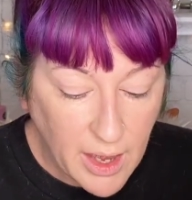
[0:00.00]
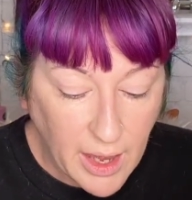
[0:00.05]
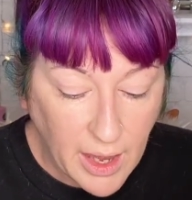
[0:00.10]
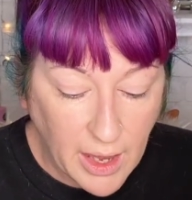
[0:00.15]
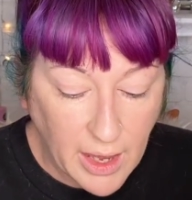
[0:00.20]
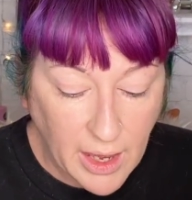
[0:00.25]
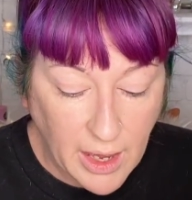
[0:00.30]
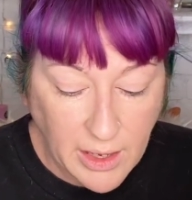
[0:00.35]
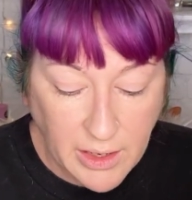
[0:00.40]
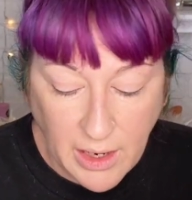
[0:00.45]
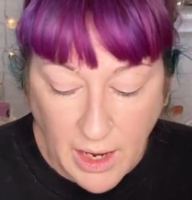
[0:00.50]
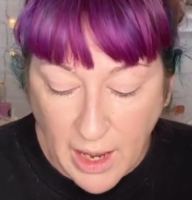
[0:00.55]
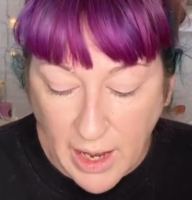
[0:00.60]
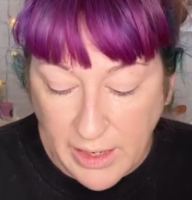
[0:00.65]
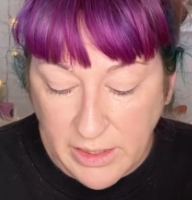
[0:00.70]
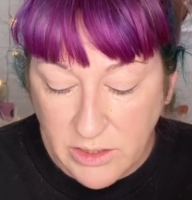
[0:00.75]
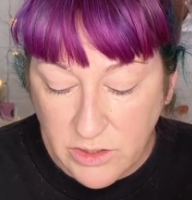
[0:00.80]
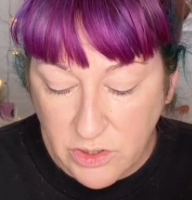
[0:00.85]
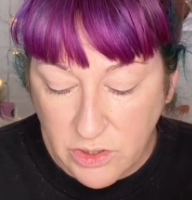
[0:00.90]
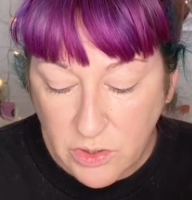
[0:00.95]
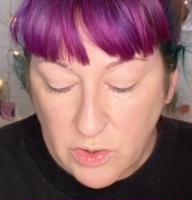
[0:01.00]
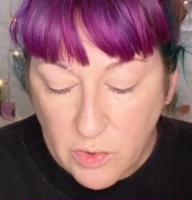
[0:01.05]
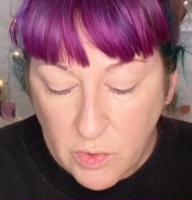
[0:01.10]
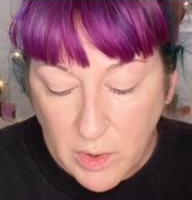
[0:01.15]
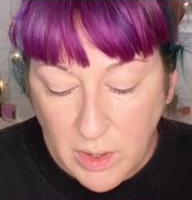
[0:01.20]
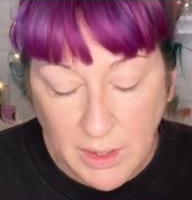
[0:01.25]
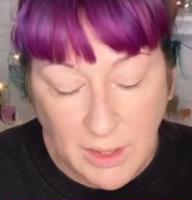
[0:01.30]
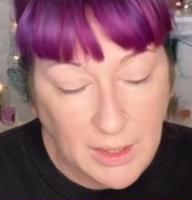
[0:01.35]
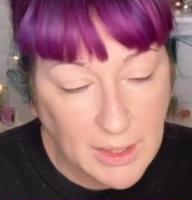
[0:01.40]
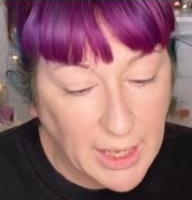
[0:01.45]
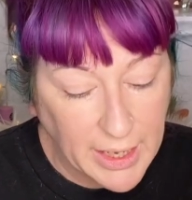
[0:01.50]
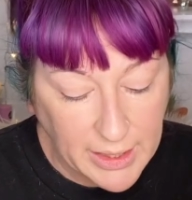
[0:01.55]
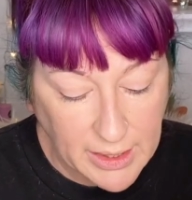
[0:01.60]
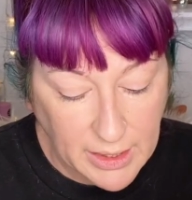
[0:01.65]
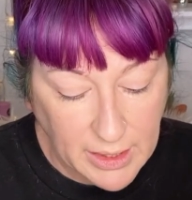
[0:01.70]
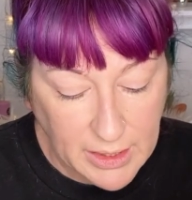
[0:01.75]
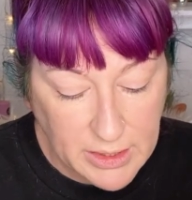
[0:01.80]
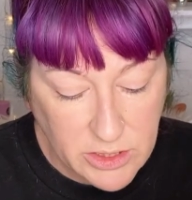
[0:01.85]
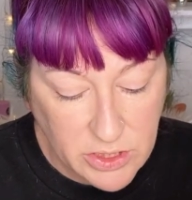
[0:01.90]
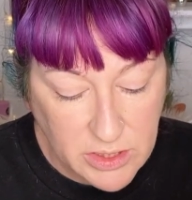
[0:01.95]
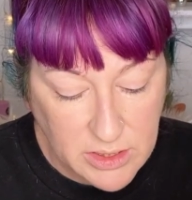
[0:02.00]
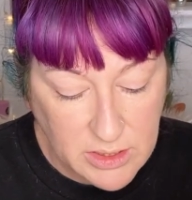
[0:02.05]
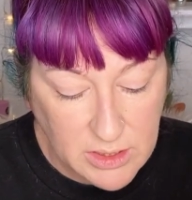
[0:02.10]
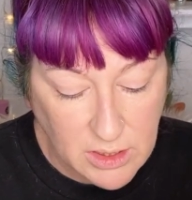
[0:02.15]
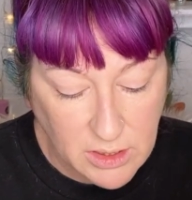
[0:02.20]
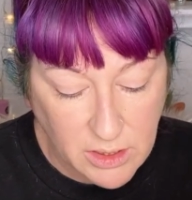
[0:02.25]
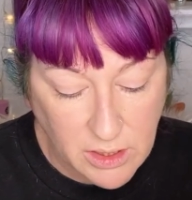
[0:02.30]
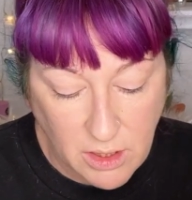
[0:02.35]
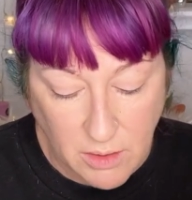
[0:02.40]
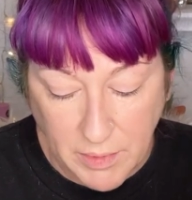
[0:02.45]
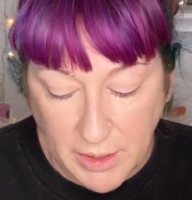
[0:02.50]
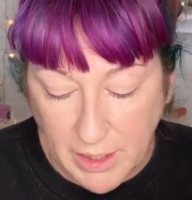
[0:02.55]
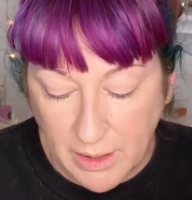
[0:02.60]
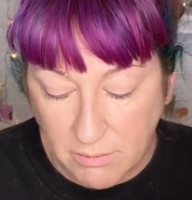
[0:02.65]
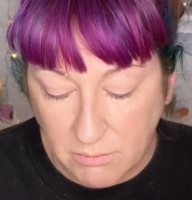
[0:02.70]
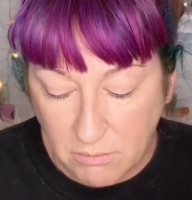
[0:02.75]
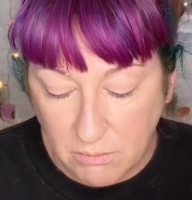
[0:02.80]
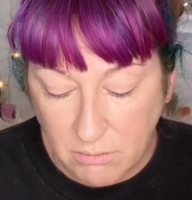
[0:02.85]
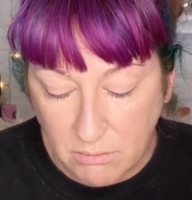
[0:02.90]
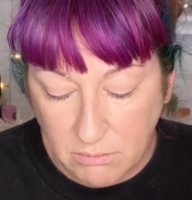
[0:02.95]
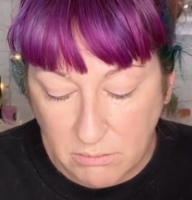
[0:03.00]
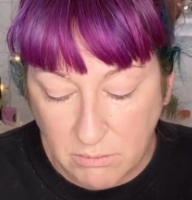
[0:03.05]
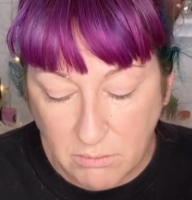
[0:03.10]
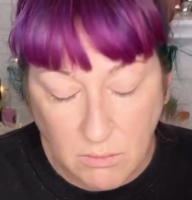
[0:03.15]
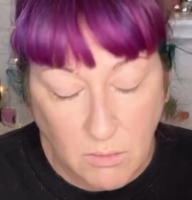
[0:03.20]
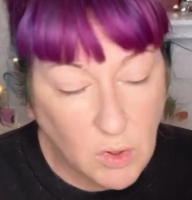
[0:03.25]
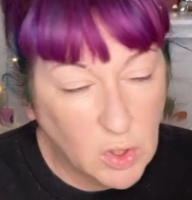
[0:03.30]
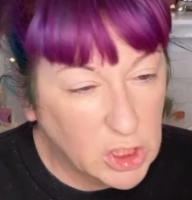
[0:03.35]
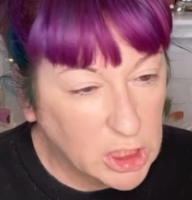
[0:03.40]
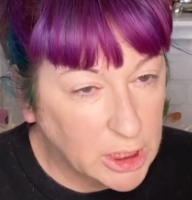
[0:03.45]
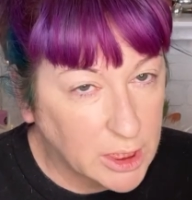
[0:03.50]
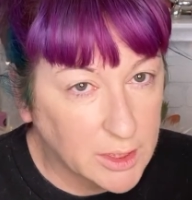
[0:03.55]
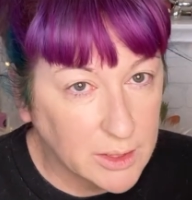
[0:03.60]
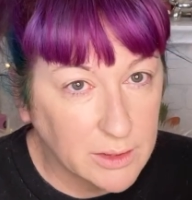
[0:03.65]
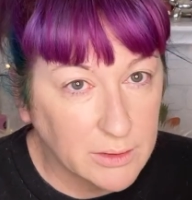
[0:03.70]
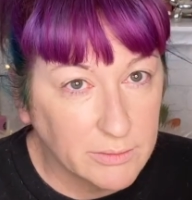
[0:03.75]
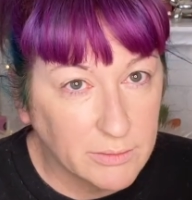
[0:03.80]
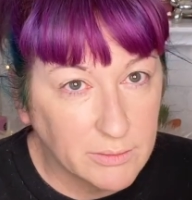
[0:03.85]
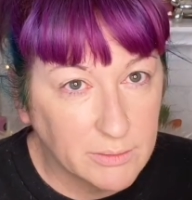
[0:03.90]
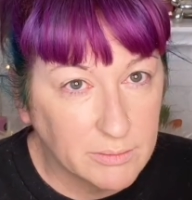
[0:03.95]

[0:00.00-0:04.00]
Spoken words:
and I do like it just a little bit more